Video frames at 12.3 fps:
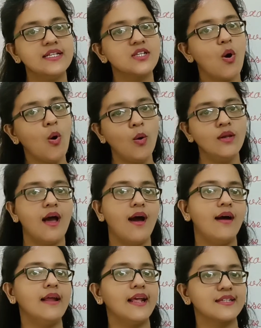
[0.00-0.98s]
these all
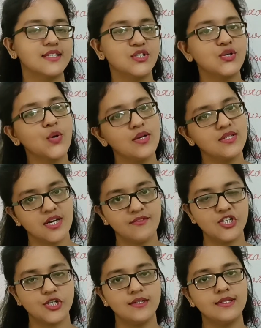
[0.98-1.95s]
are ex situ
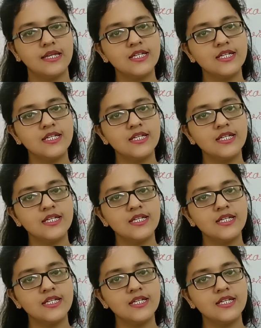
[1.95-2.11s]
conservation.